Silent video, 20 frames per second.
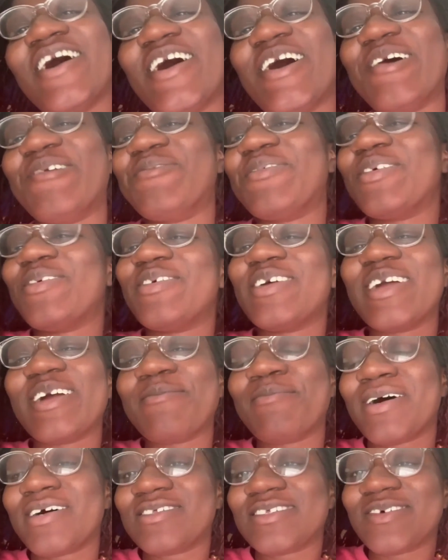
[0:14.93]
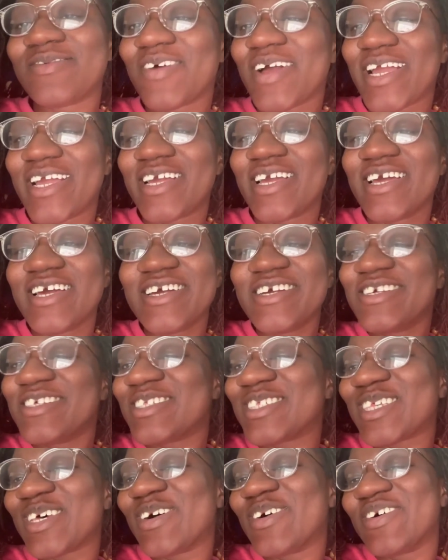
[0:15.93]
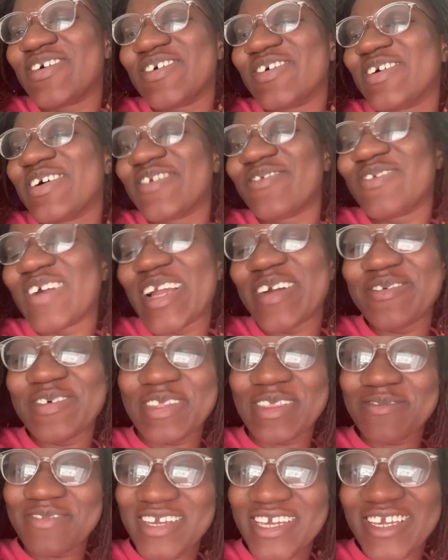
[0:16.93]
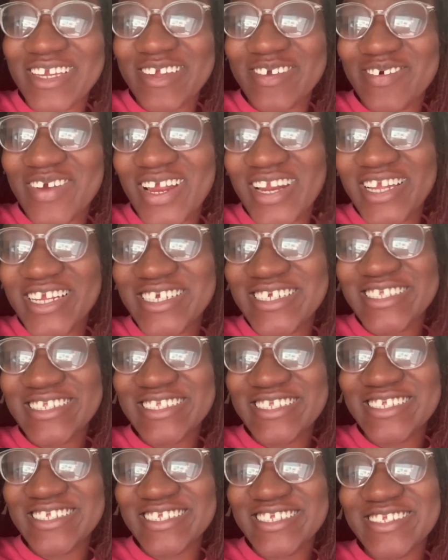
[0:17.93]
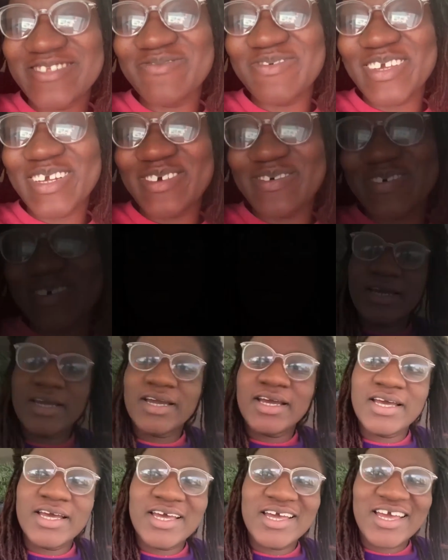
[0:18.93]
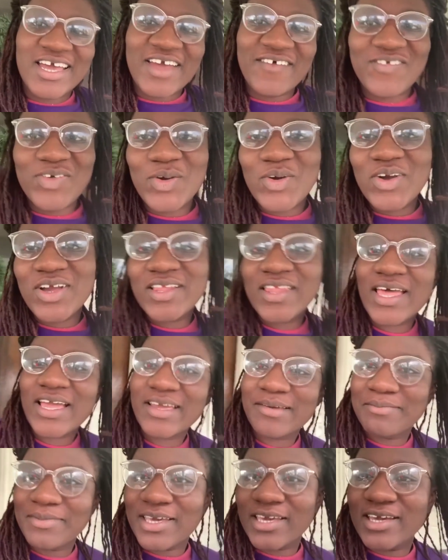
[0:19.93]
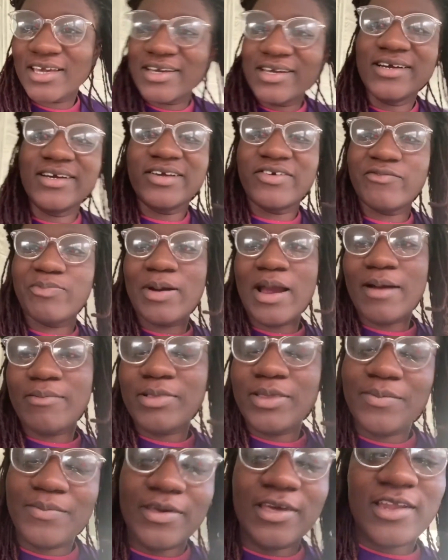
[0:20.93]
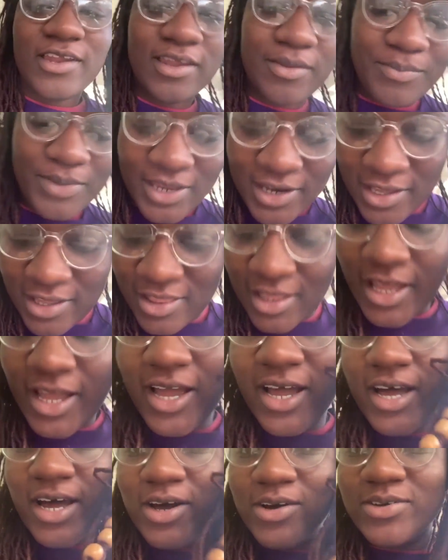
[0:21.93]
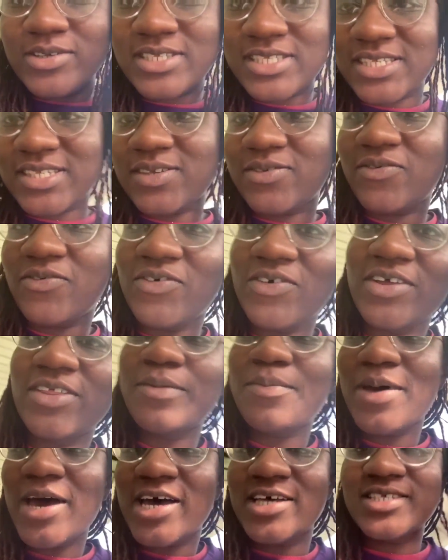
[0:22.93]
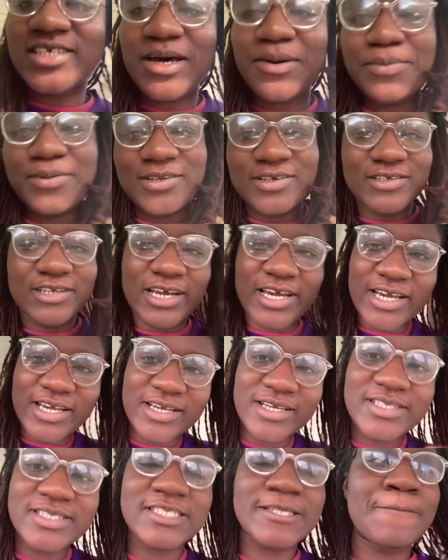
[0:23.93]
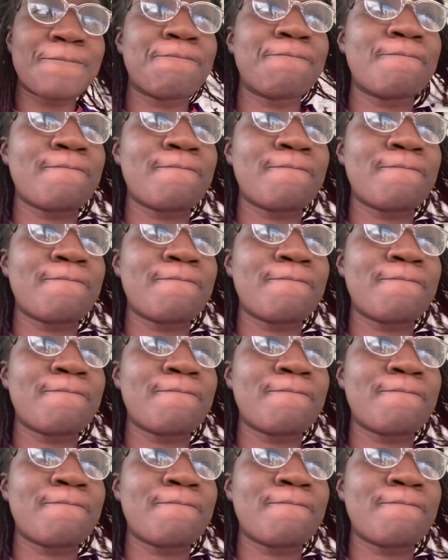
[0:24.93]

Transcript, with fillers: Um, but we are about to write. So write with me. You ready? Beautiful. If you are like me, you've probably been, been in the house for the past couple of days